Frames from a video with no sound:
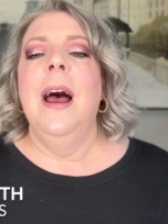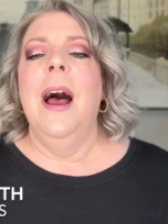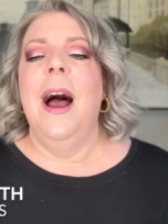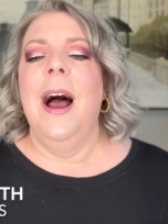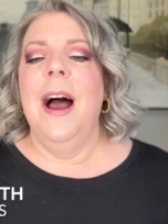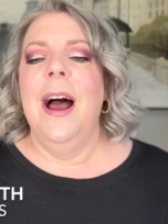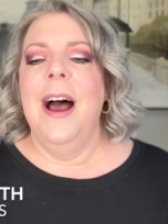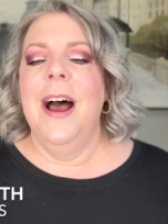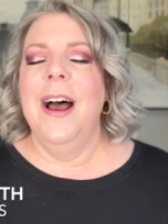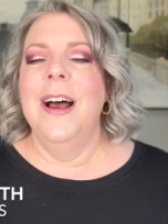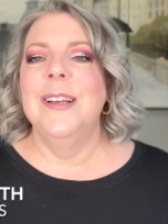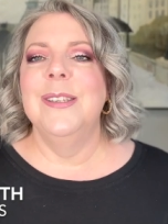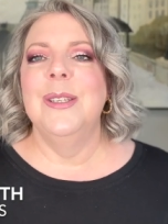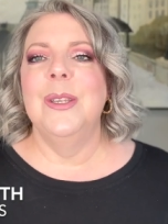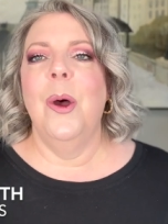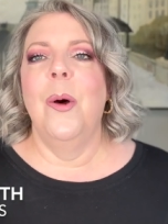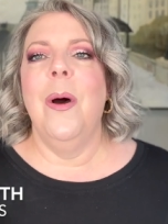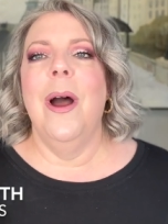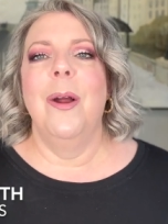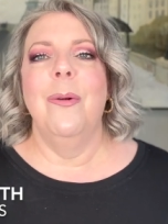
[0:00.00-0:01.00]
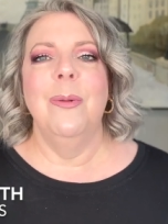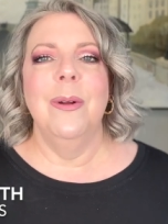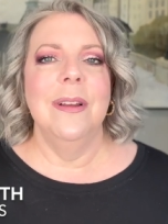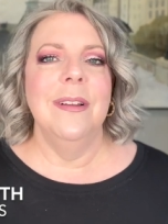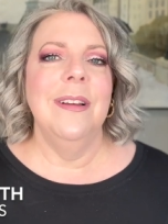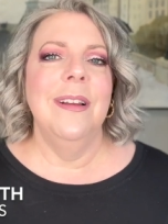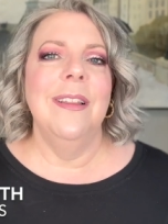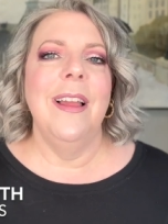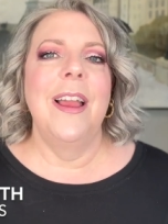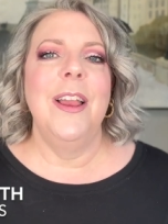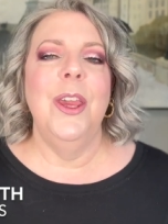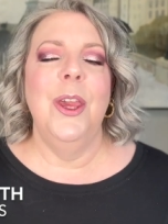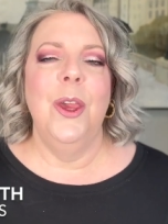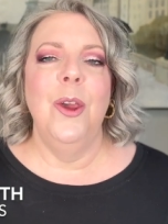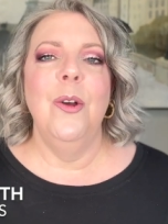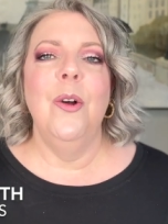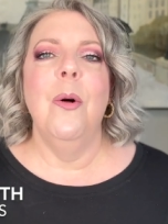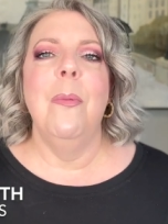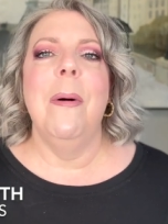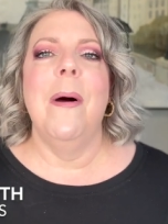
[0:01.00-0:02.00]
Uh, so I really like
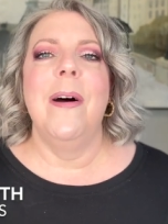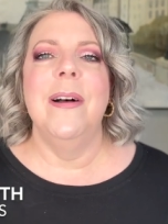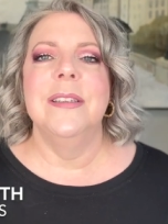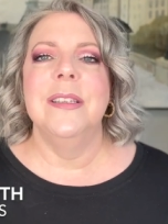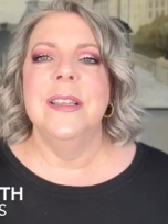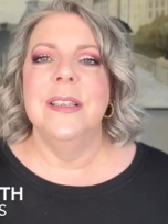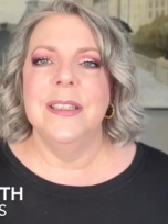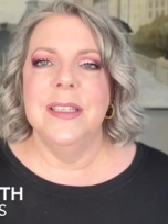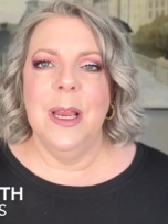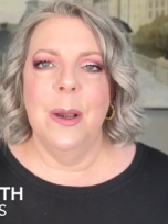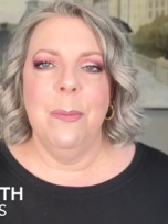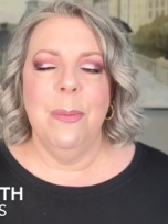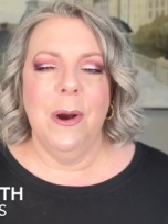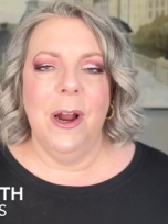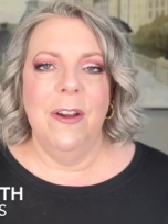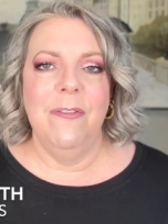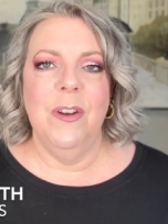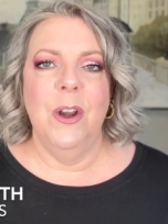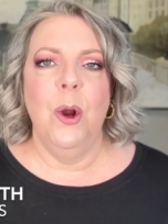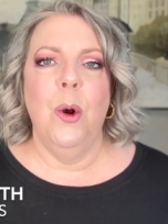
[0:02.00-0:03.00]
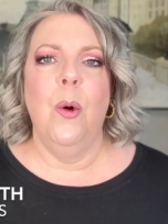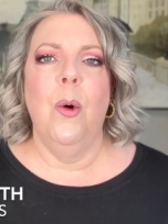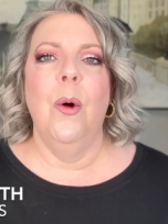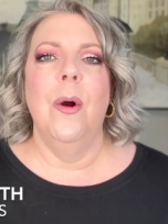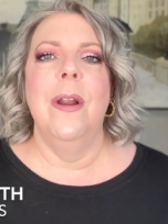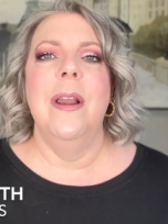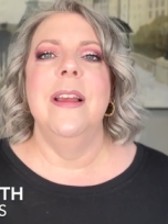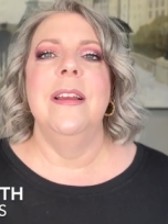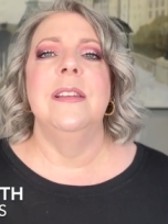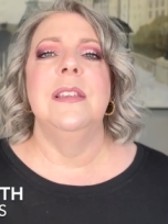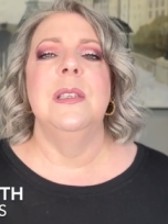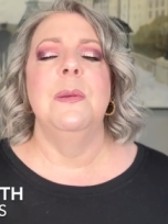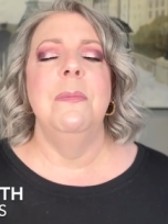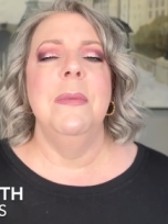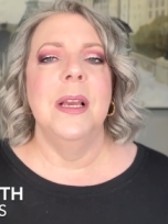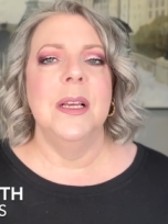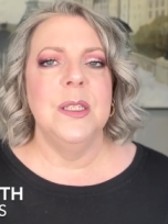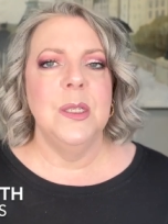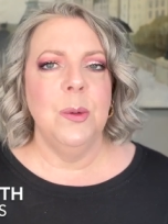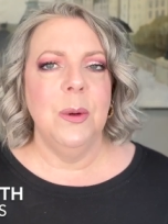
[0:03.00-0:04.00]
Hugo Boss The Scent Private Accord. It's
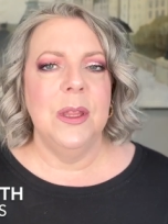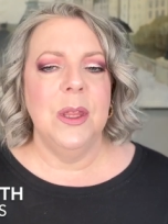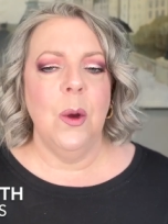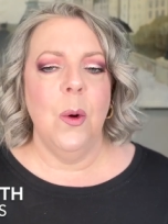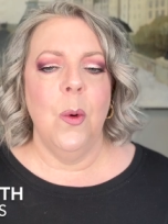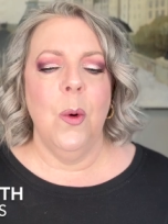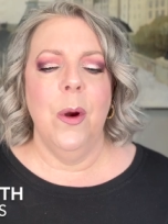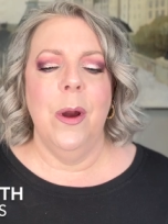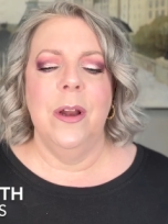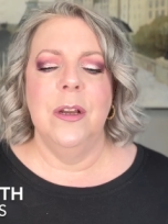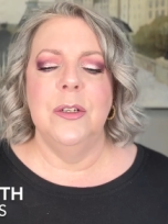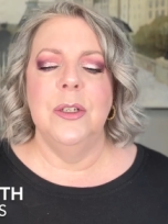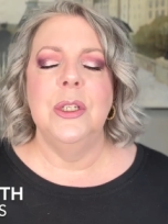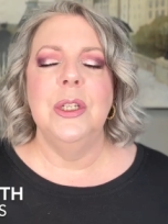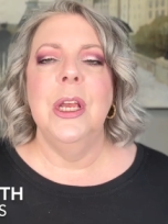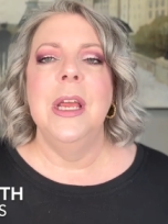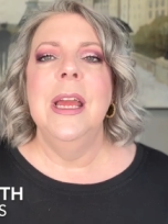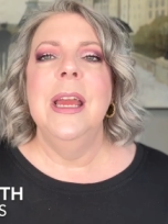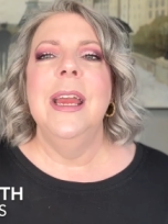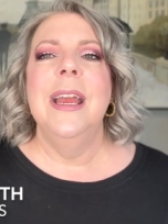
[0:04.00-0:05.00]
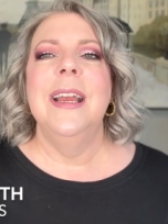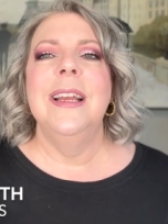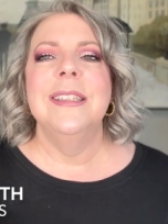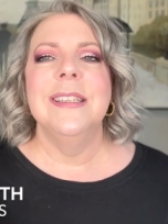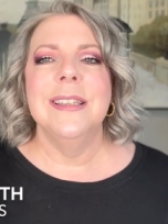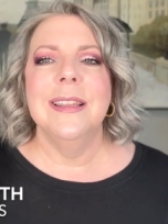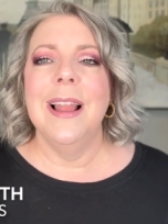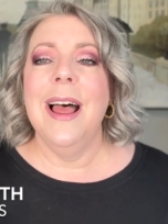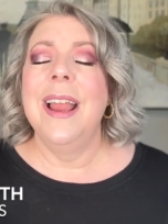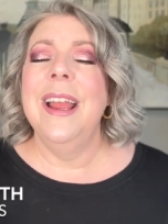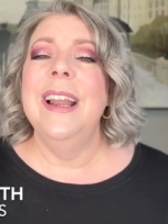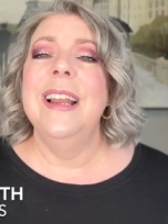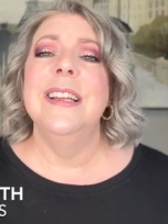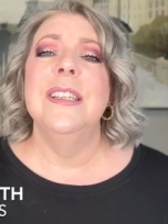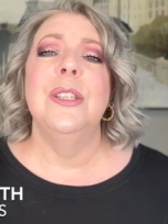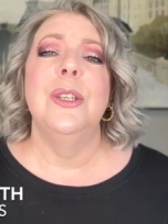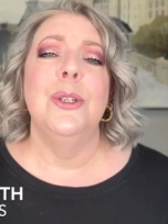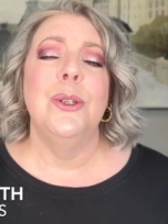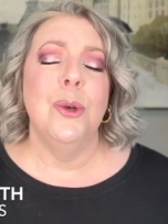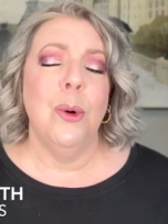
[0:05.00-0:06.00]
mixed with orange. It's light.
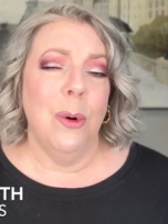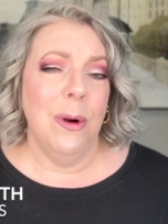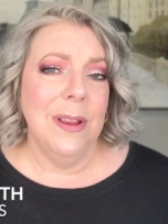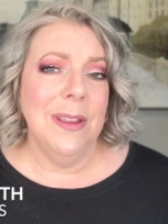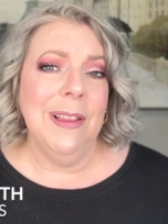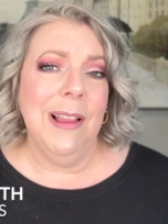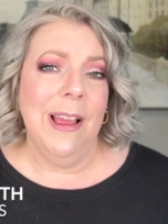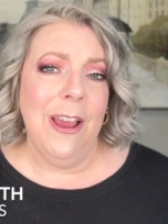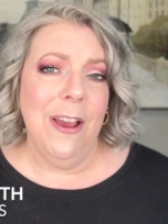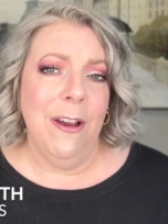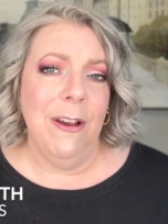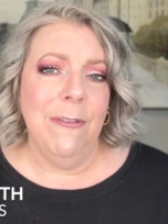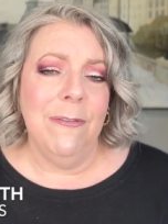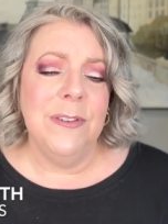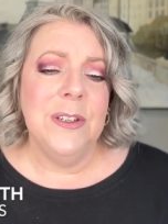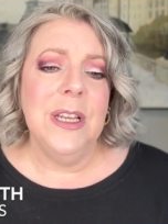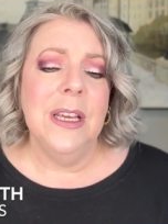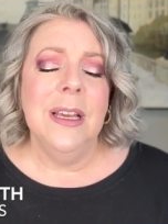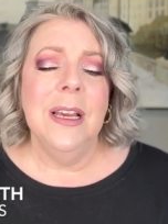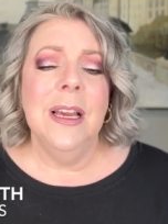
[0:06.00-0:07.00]
It's short-lived.